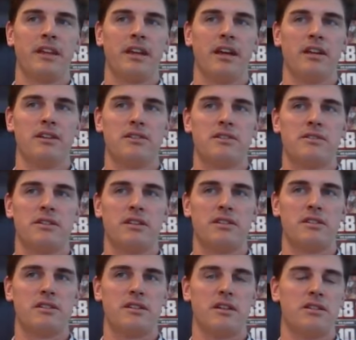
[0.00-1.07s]
and his
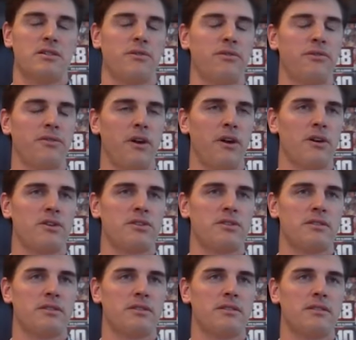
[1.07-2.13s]
this is his
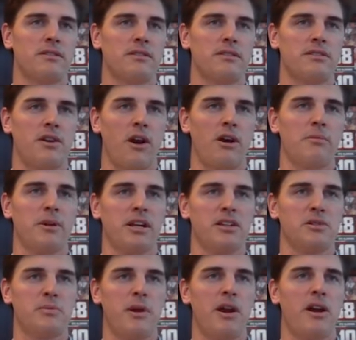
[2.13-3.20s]
first tournament
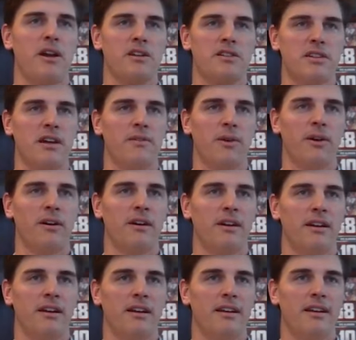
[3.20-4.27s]
experience ever.
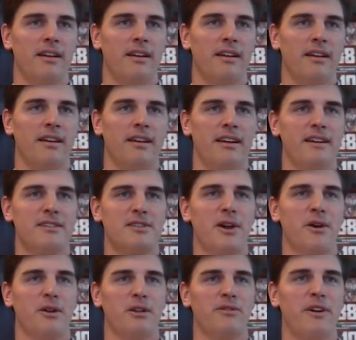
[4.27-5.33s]
And he's
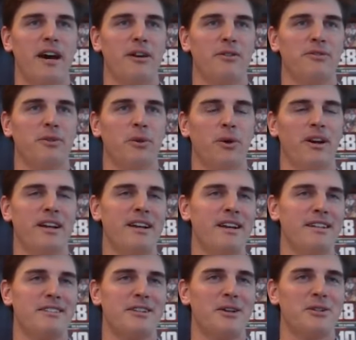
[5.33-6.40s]
going to the Final Four, and he
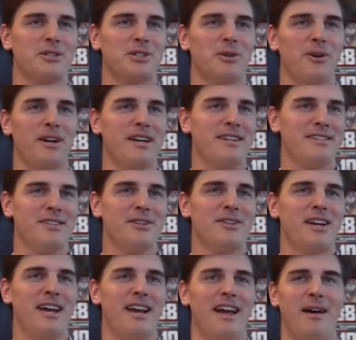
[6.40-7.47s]
hits those threes, and you
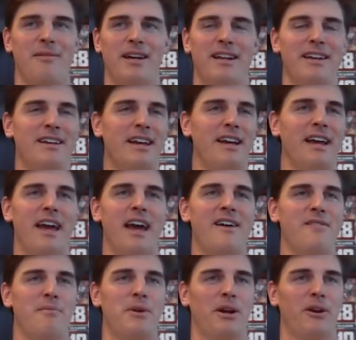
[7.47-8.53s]
can't. I mean, he can't
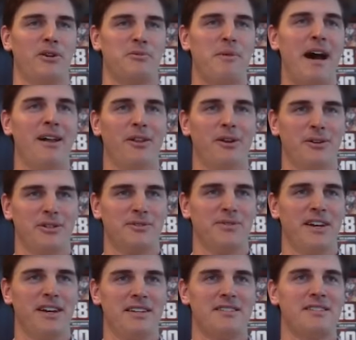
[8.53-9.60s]
have a bigger smile on his
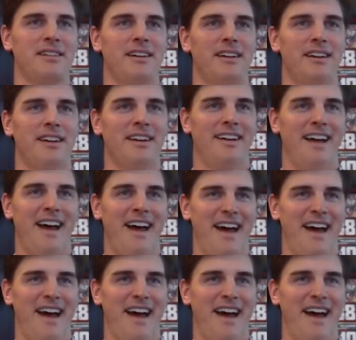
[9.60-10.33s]
face. Yeah,